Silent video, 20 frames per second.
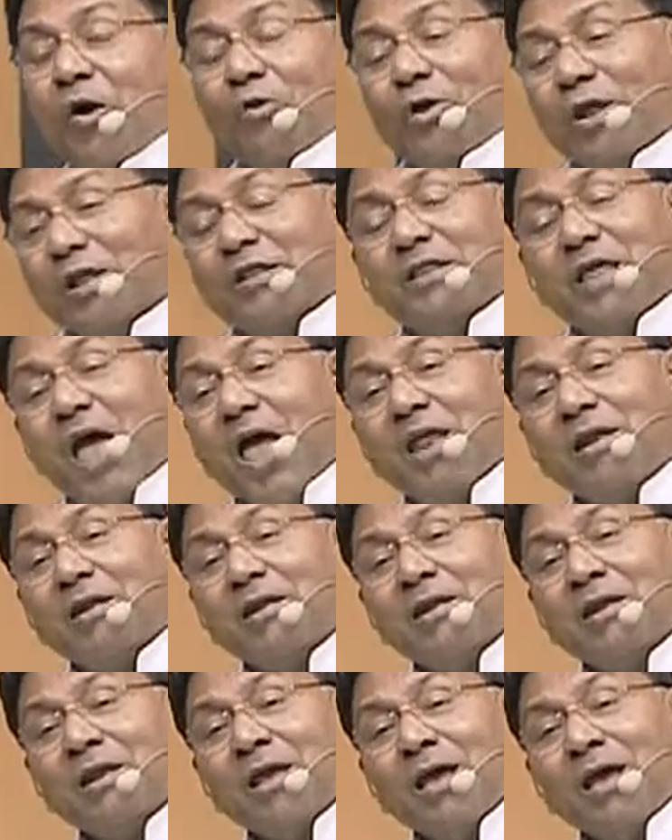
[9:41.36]
only
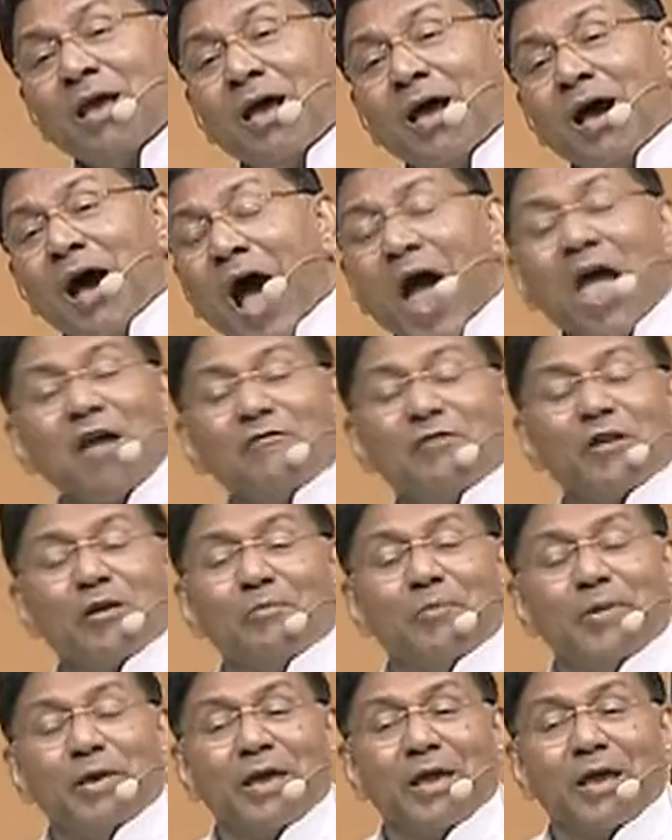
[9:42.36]
then I will
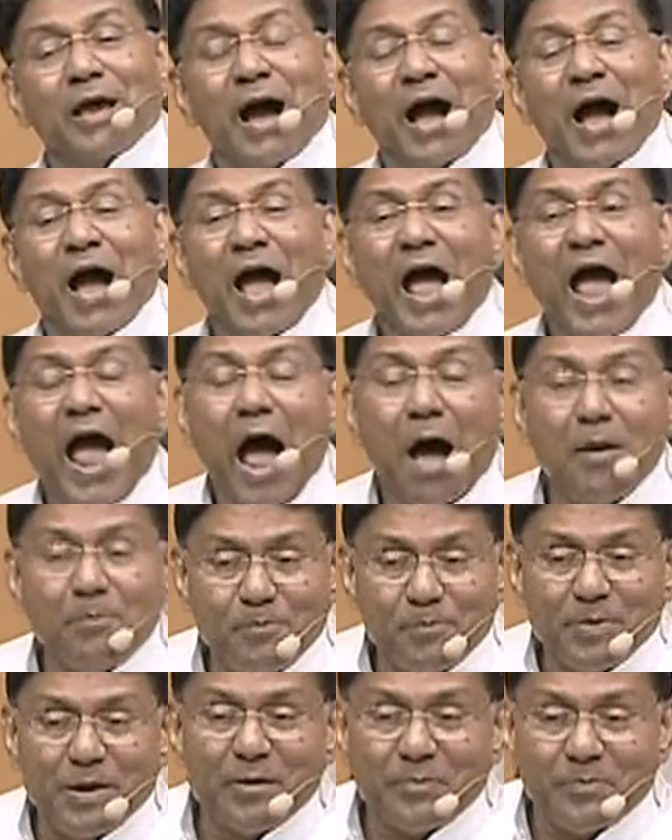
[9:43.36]
be a
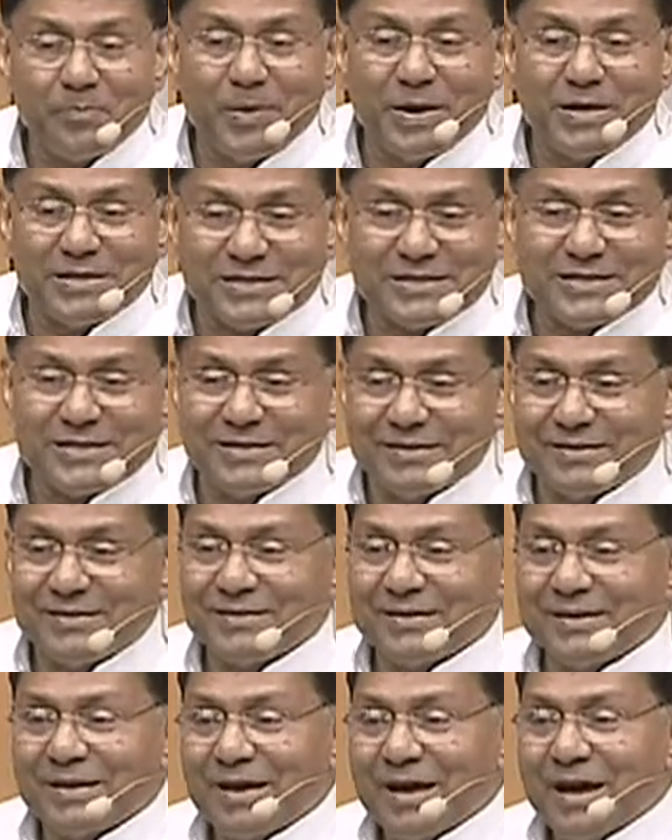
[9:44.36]
happy person.
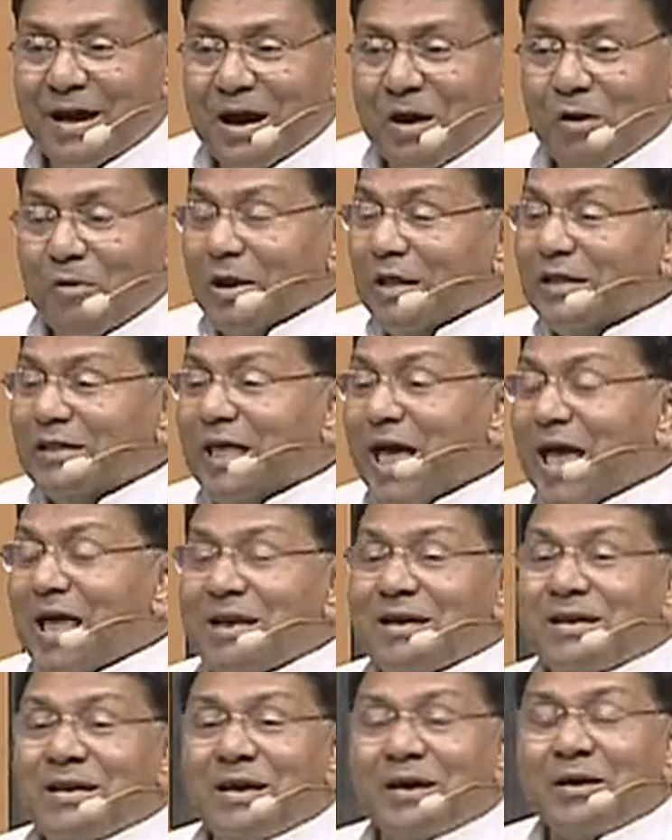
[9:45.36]
Only
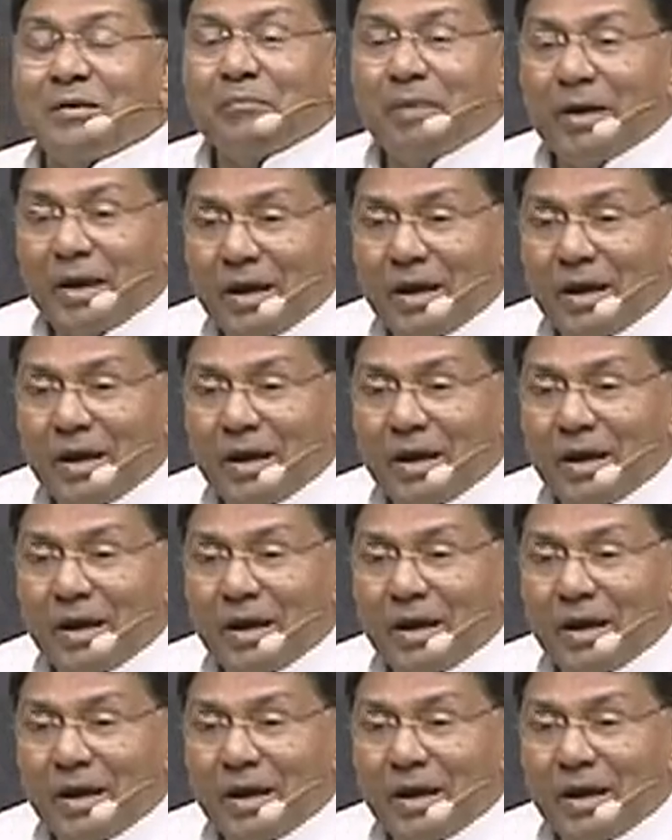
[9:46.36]
then my